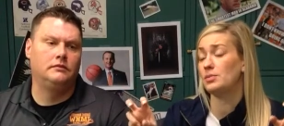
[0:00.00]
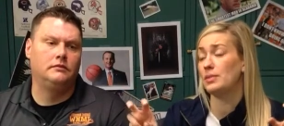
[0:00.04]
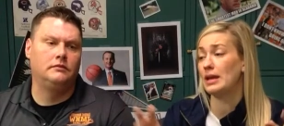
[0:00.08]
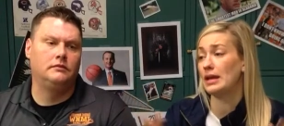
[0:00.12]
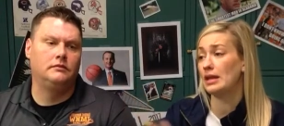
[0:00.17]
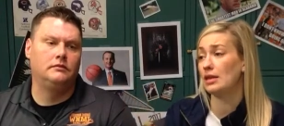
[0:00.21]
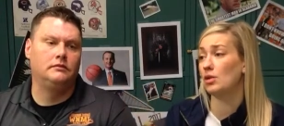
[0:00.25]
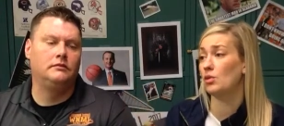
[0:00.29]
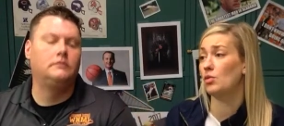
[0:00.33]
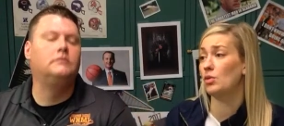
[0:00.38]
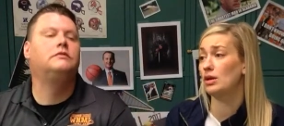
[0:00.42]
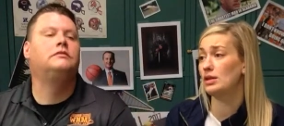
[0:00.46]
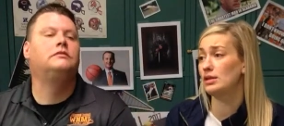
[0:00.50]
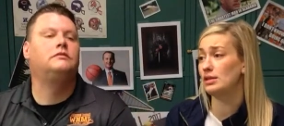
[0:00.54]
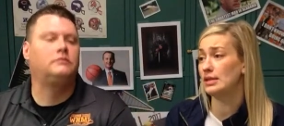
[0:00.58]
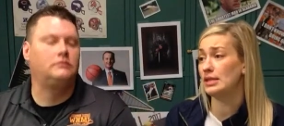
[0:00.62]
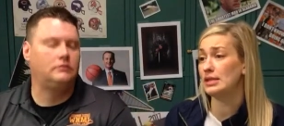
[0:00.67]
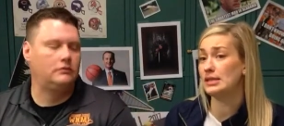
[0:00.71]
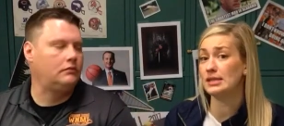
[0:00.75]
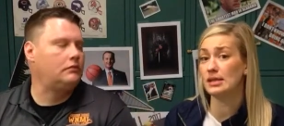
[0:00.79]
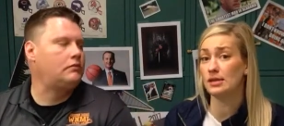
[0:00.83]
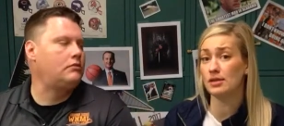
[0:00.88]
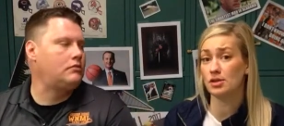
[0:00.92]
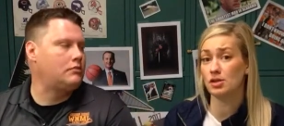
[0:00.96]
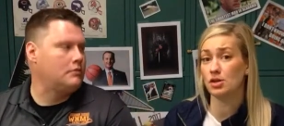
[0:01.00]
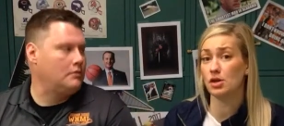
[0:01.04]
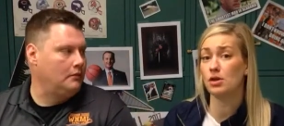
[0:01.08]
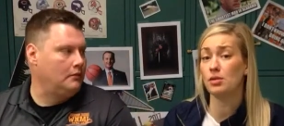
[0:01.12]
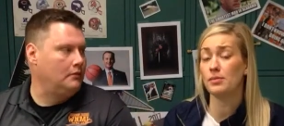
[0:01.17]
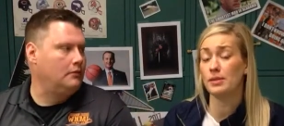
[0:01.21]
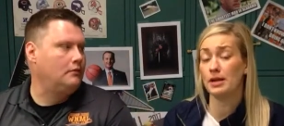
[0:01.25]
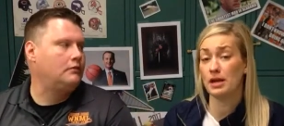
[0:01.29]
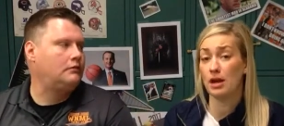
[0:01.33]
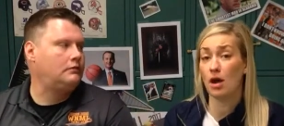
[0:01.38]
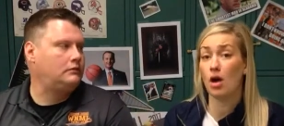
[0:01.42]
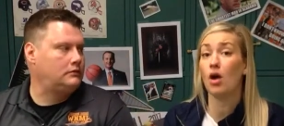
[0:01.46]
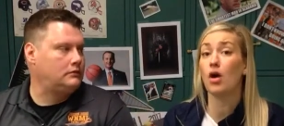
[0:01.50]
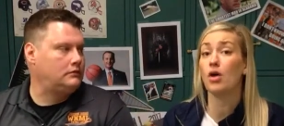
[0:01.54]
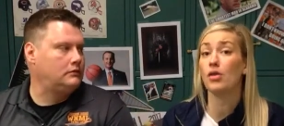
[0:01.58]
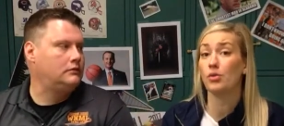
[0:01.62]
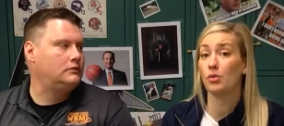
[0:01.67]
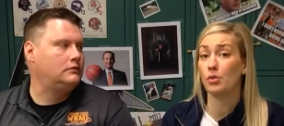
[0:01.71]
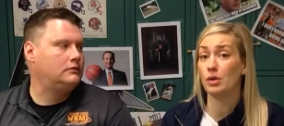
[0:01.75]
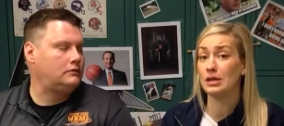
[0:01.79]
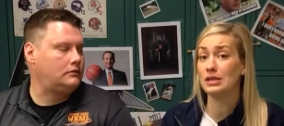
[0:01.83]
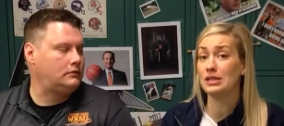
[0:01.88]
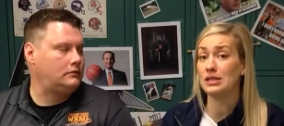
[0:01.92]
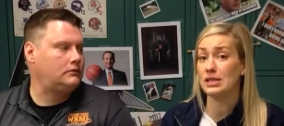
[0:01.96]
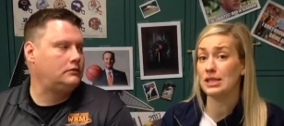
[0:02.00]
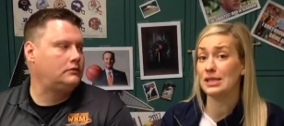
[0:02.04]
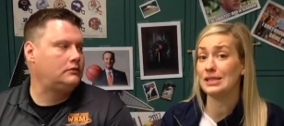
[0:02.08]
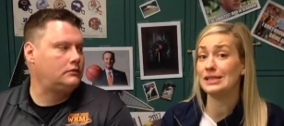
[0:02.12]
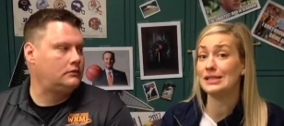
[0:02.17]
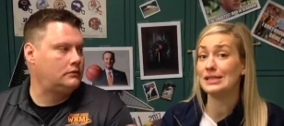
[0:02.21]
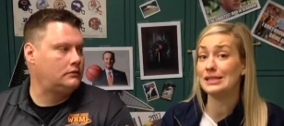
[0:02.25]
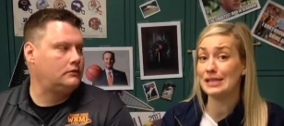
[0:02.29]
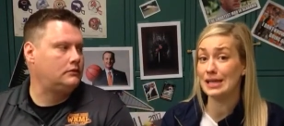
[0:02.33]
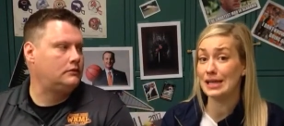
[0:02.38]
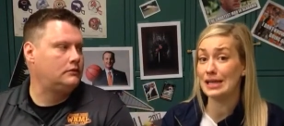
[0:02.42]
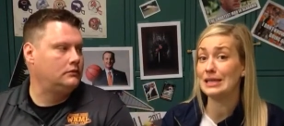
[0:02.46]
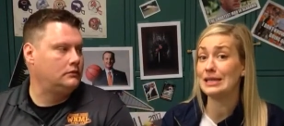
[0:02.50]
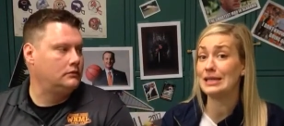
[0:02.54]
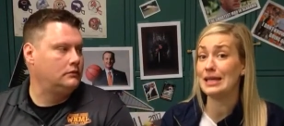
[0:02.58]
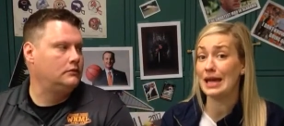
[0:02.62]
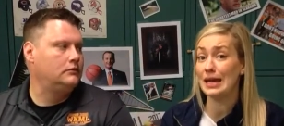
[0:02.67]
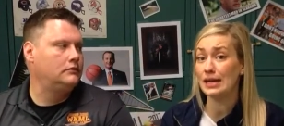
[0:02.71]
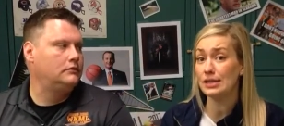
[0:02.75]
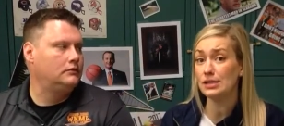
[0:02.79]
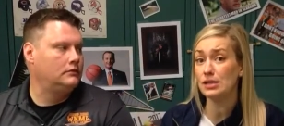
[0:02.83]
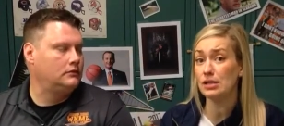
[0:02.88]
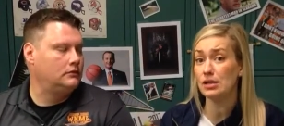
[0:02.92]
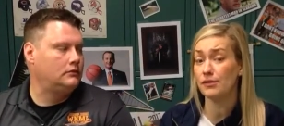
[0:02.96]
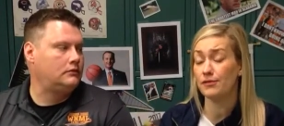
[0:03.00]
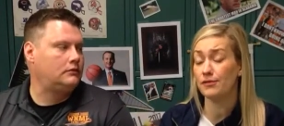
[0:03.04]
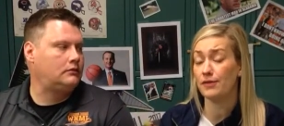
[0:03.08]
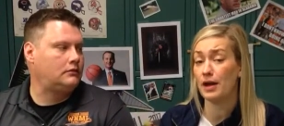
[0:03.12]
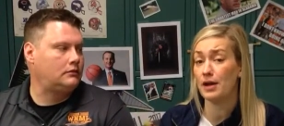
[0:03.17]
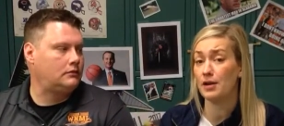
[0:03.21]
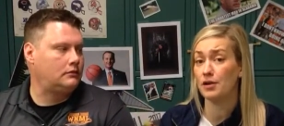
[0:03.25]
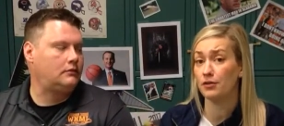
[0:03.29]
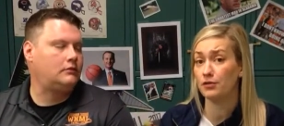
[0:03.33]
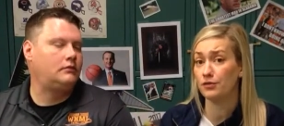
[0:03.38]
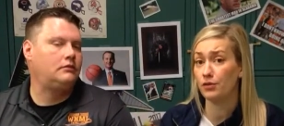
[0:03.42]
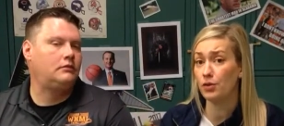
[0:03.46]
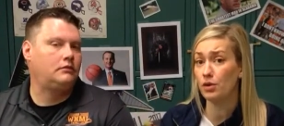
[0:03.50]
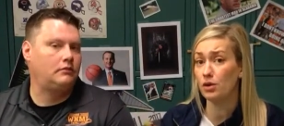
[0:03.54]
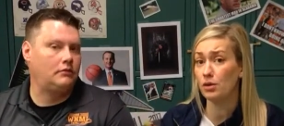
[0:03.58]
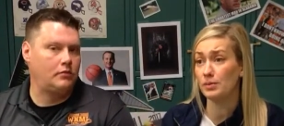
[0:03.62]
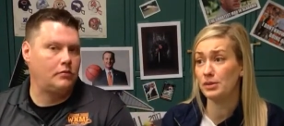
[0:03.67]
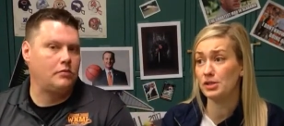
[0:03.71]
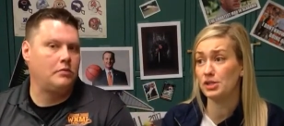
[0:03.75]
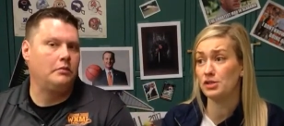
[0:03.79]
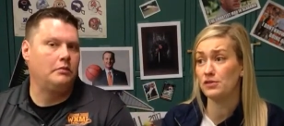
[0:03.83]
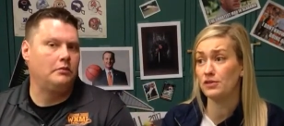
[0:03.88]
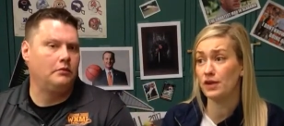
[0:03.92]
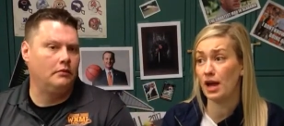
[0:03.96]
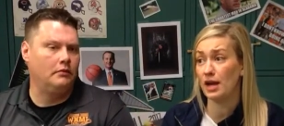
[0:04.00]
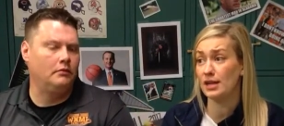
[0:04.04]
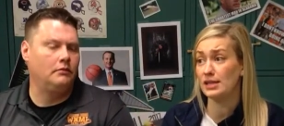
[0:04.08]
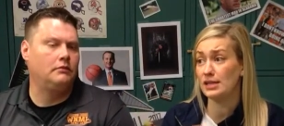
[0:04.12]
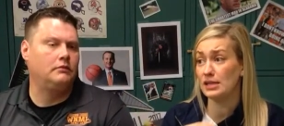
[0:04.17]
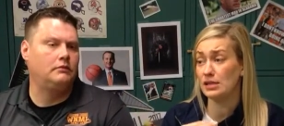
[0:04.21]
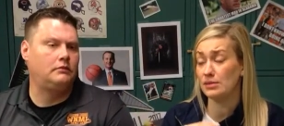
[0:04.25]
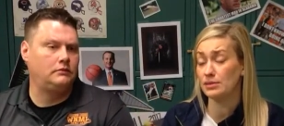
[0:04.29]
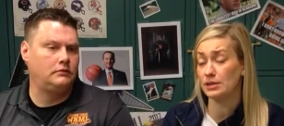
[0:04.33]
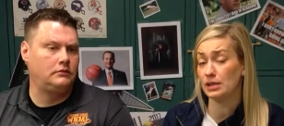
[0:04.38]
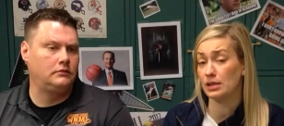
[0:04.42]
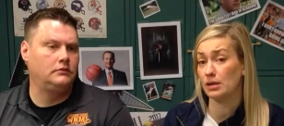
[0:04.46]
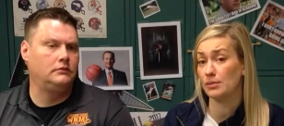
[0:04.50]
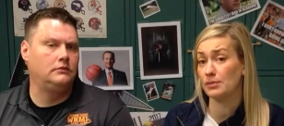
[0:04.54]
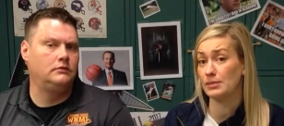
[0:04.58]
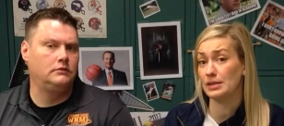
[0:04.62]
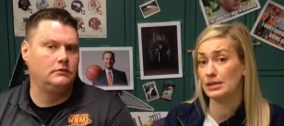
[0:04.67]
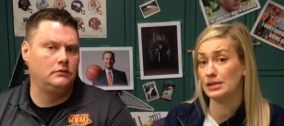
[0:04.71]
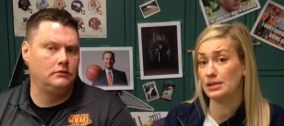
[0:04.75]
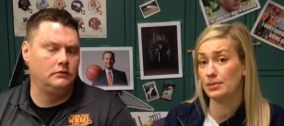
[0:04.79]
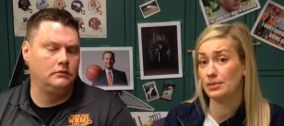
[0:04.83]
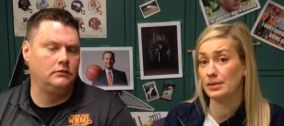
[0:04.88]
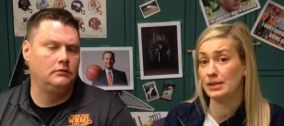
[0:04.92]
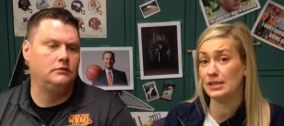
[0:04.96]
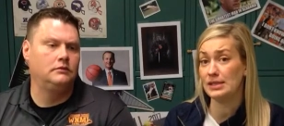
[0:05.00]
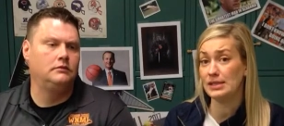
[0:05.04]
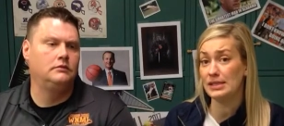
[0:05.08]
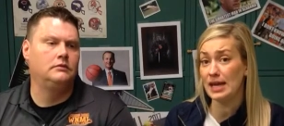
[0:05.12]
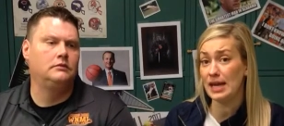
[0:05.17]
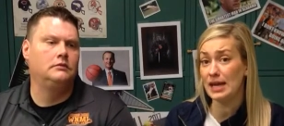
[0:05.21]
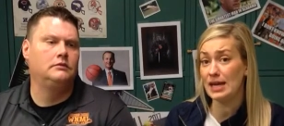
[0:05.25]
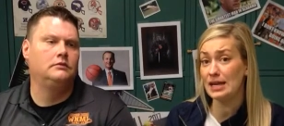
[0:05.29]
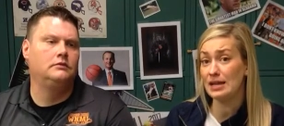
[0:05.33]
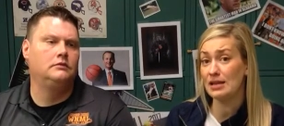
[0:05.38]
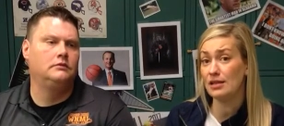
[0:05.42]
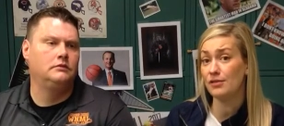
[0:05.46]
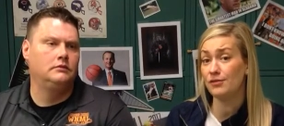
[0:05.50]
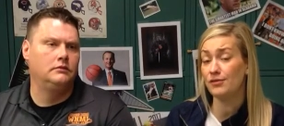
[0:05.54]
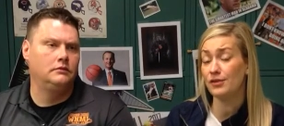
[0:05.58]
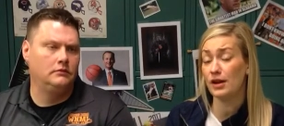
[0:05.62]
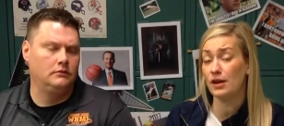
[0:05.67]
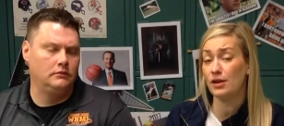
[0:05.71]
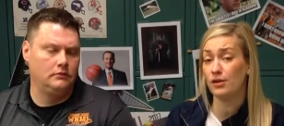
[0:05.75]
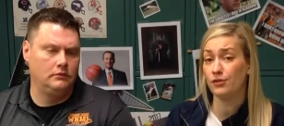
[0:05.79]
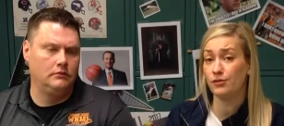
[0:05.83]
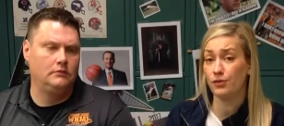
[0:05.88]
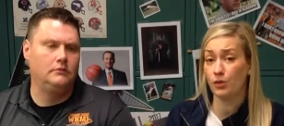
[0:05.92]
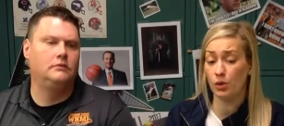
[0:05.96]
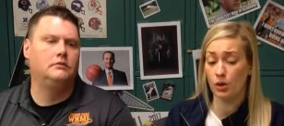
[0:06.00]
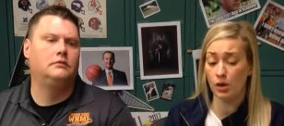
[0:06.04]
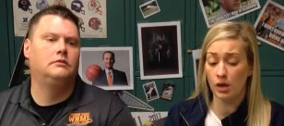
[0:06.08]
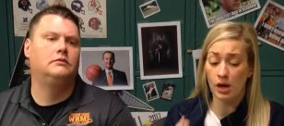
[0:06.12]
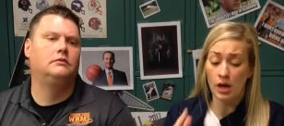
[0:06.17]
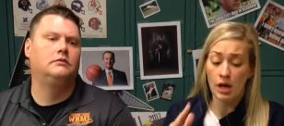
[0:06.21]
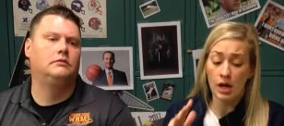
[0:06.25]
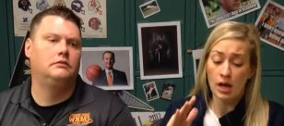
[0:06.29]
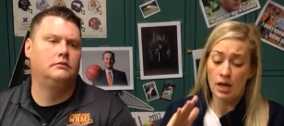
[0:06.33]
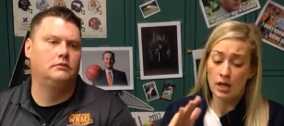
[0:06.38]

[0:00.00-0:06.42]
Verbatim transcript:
Speaker 1: being the one seeds in the tournament. Now, all the one seeds did get to the Final Four, but you've got teams like a Mississippi State in the Final Four.